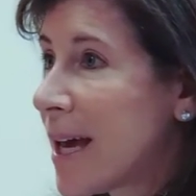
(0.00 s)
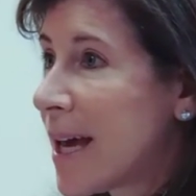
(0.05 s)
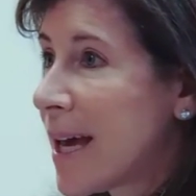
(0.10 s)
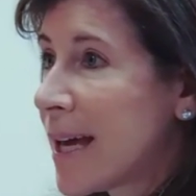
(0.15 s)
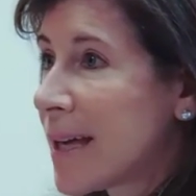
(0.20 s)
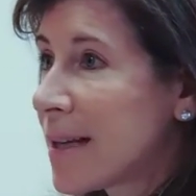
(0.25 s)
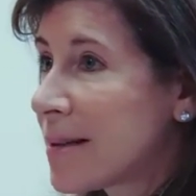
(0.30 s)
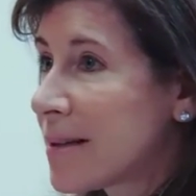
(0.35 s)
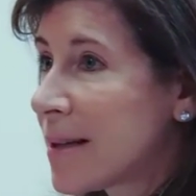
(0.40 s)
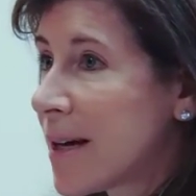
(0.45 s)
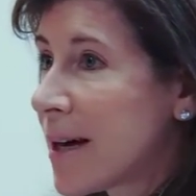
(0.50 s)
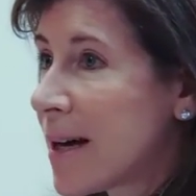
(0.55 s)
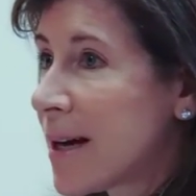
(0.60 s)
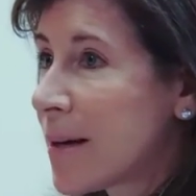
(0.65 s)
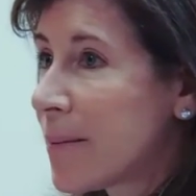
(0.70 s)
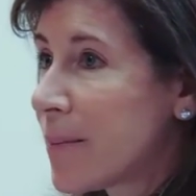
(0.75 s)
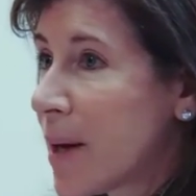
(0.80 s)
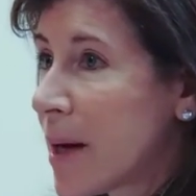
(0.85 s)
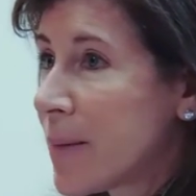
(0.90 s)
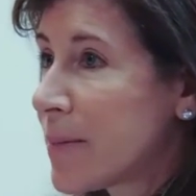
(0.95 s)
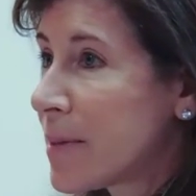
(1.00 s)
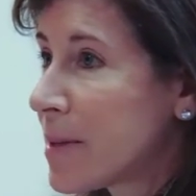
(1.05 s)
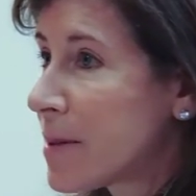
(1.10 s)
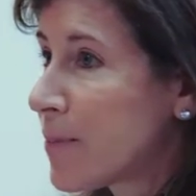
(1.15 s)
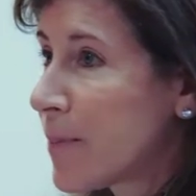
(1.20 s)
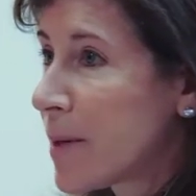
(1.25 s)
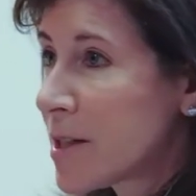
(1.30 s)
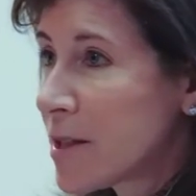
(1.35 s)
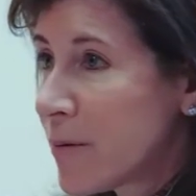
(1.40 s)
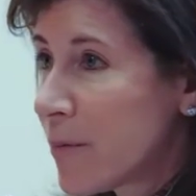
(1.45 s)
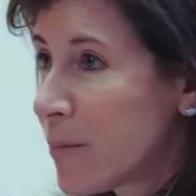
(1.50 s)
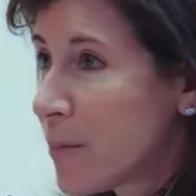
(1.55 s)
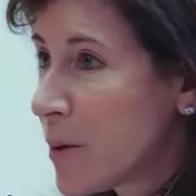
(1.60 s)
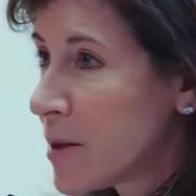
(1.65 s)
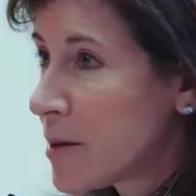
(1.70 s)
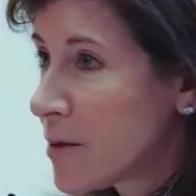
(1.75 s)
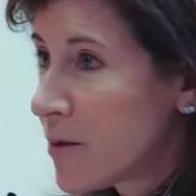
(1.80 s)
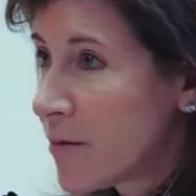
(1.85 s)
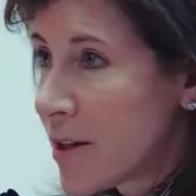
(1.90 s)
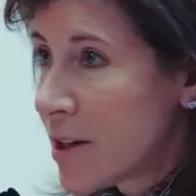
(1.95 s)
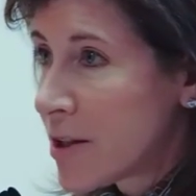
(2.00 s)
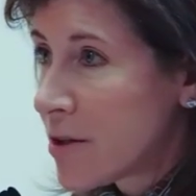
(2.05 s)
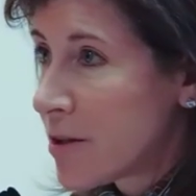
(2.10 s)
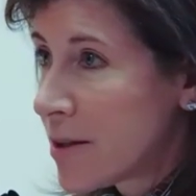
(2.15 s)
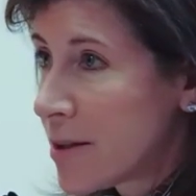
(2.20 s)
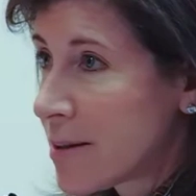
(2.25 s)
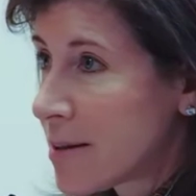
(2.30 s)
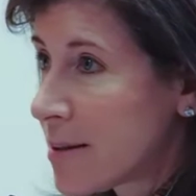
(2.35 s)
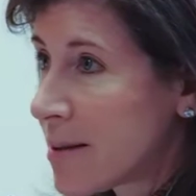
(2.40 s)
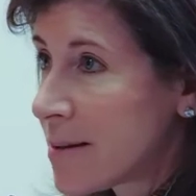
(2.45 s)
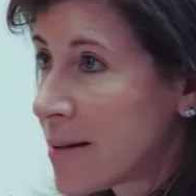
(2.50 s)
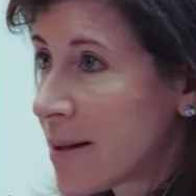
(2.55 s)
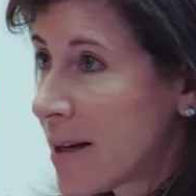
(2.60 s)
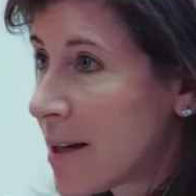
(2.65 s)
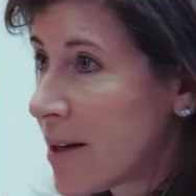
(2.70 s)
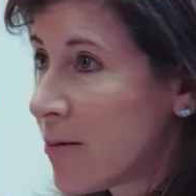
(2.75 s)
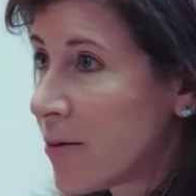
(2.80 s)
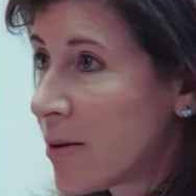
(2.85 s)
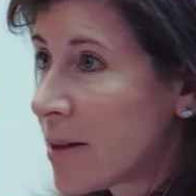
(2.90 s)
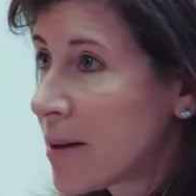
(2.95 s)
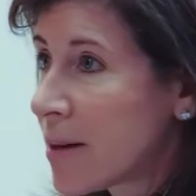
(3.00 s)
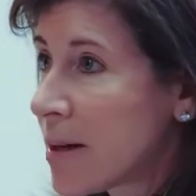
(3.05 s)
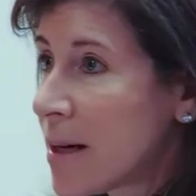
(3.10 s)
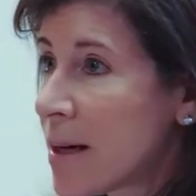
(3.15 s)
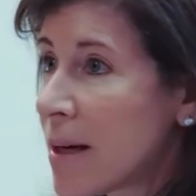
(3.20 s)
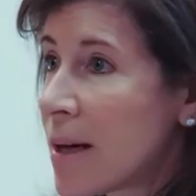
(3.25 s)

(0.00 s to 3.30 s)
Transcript: and I'm as much a preservationist as anyone.